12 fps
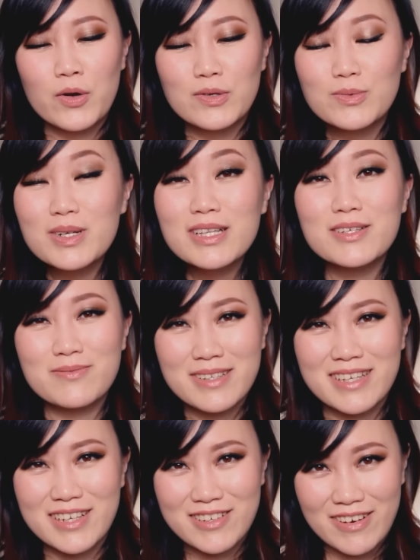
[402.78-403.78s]
really,
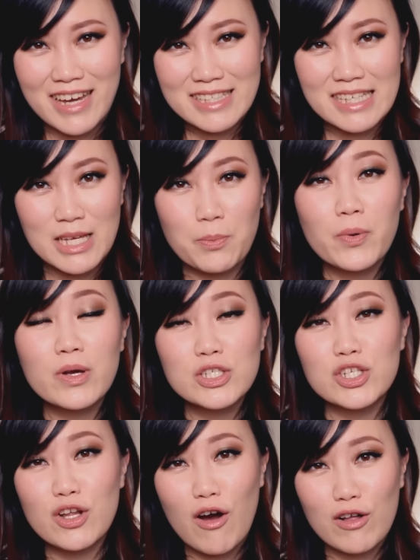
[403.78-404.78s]
really great. And I
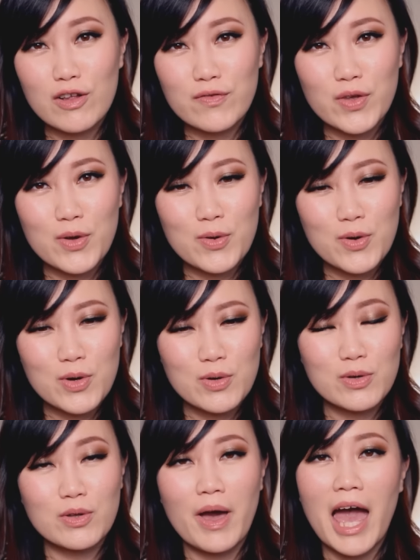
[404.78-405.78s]
appreciate all of you
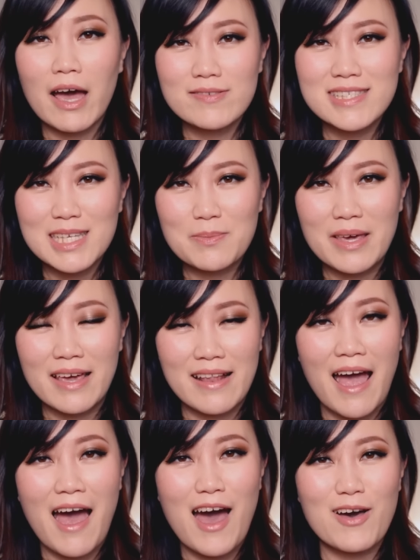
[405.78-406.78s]
who, you know, have seen me and
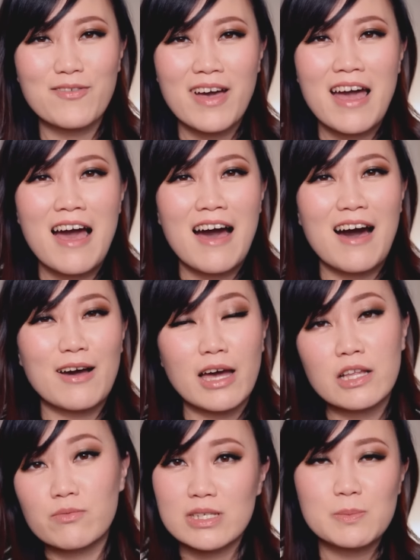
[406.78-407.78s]
have uh,
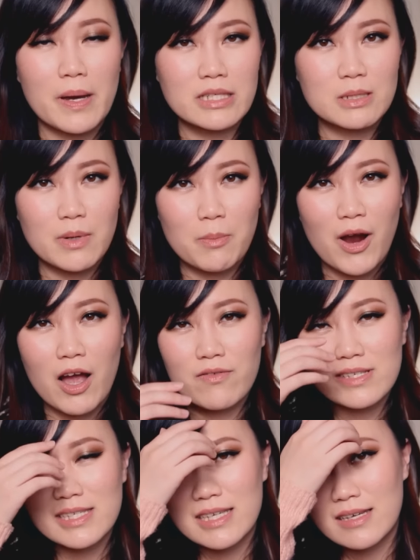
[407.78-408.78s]
kind of respected my
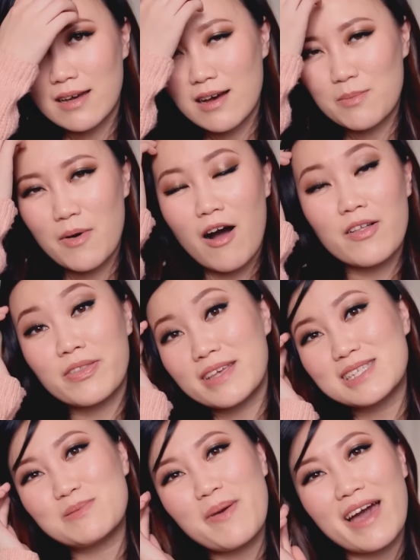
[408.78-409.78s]
privacy um, on
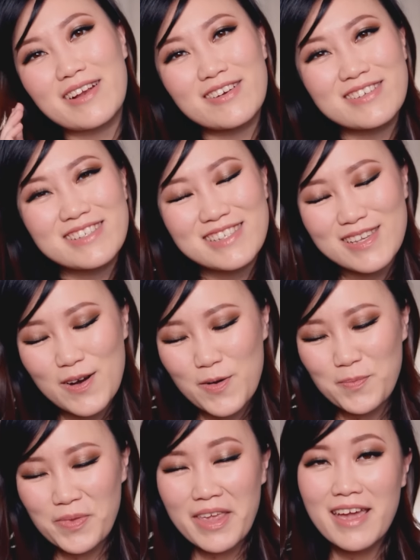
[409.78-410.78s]
this matter.
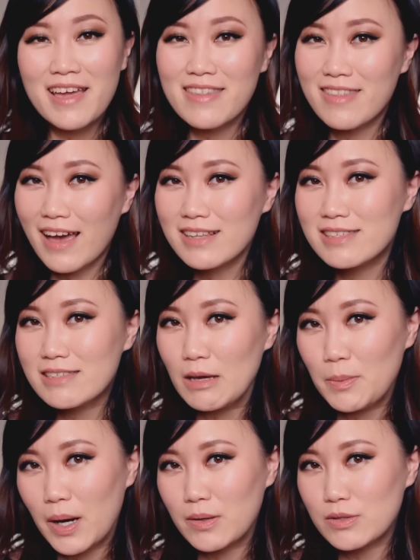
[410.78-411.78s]
So that's
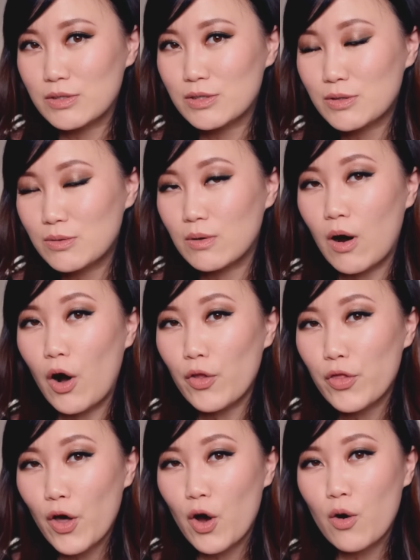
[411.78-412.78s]
about school.
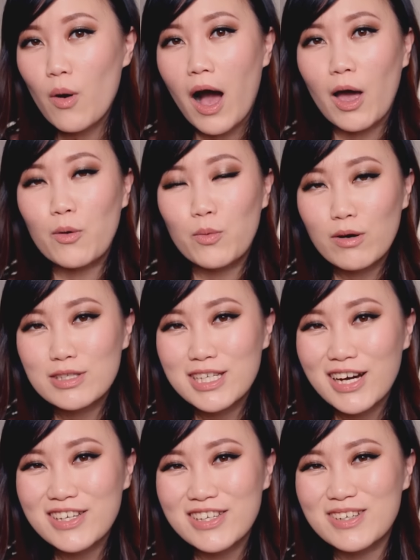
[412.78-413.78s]
Although, I will
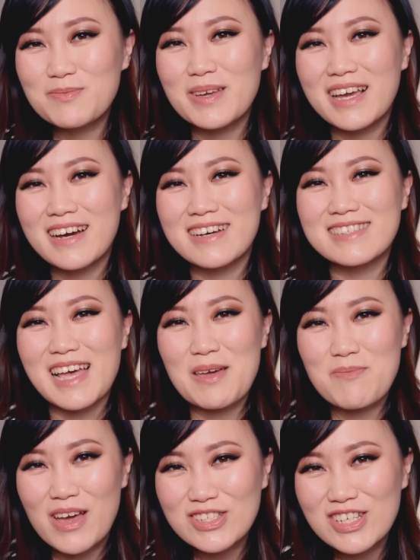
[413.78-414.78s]
tell you, because
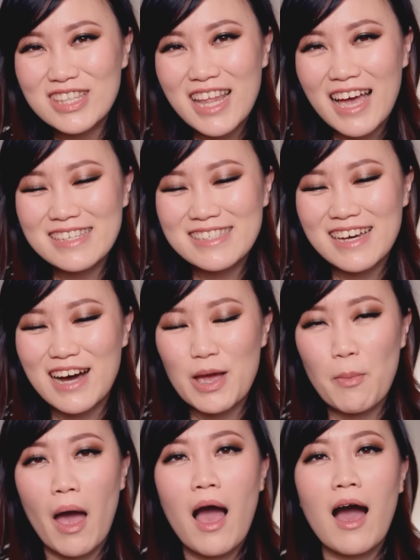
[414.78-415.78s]
I mentioned last
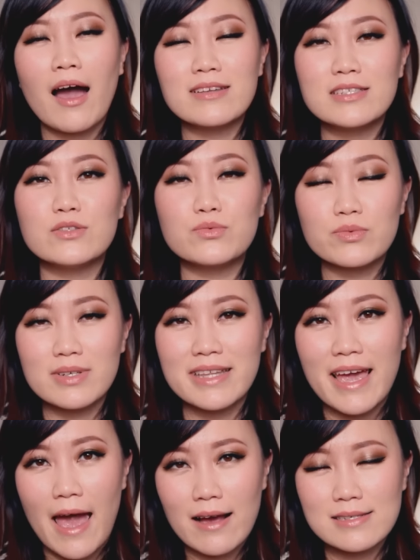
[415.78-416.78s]
time, I did
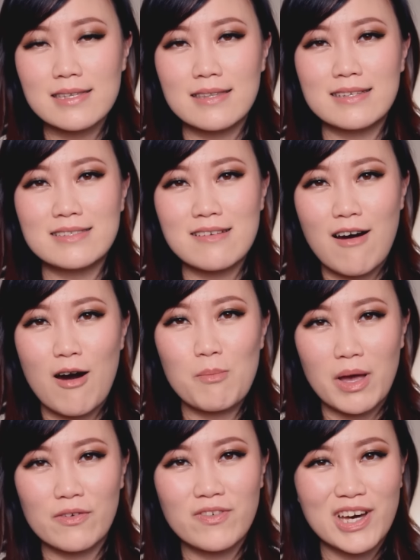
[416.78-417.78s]
really excellent
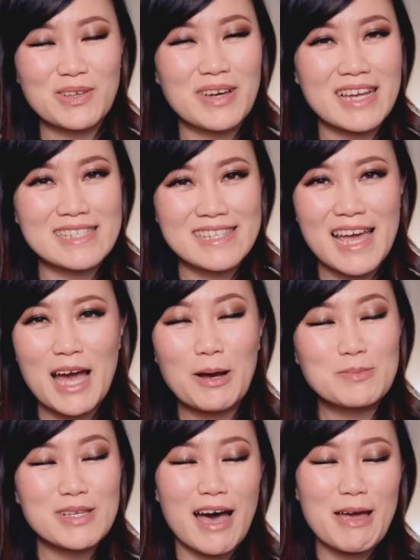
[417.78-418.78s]
on my final
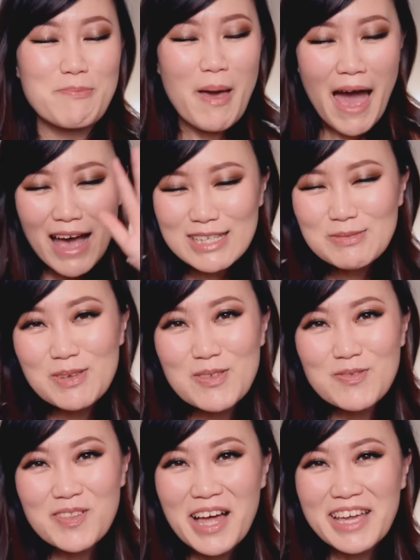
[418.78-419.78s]
exams. I passed with
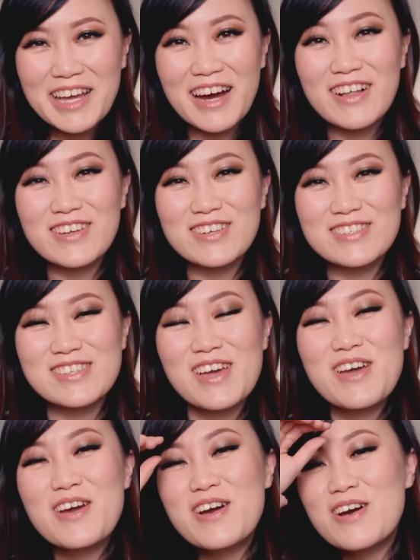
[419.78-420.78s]
flying colors,
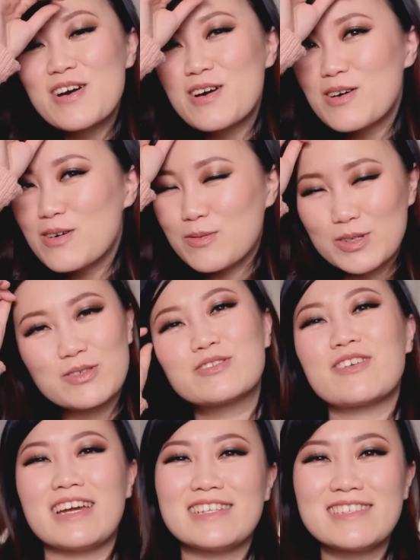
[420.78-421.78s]
which
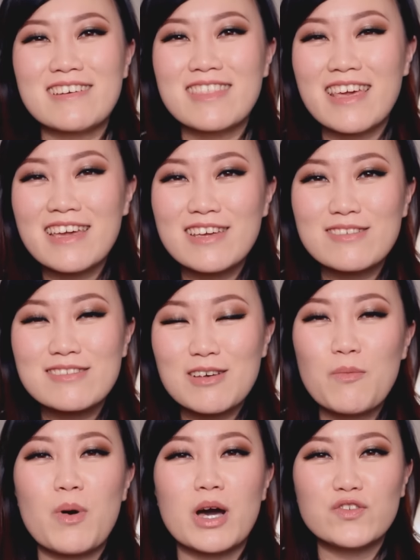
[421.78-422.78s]
was great. So thank you
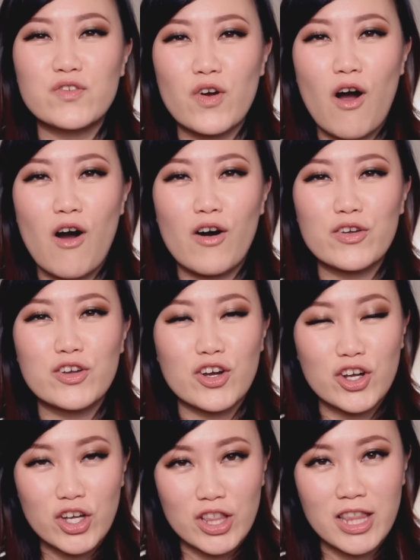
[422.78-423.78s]
so much for all your
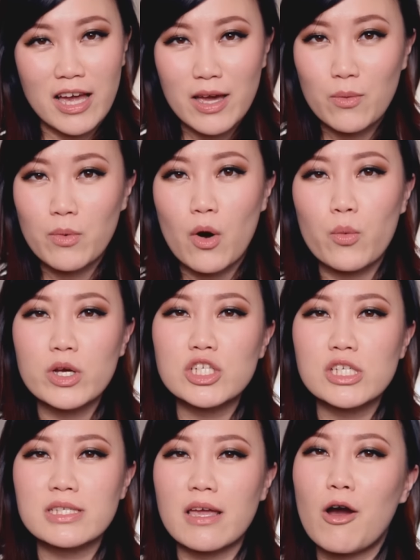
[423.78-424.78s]
good luck and well
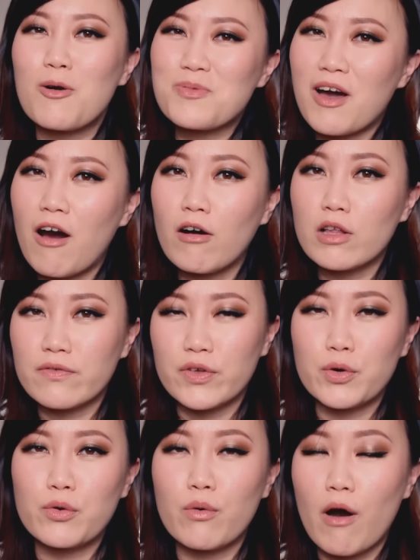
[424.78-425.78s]
wishes and I hope that all of
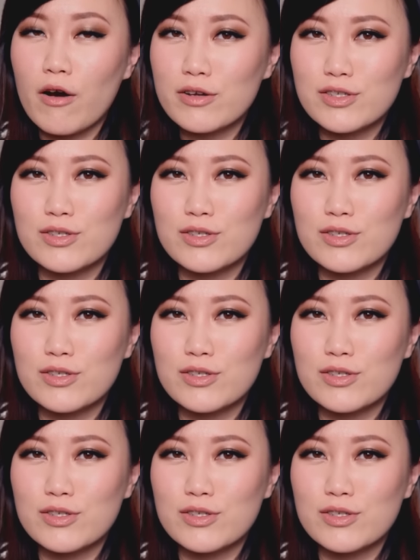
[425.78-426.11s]
you who are in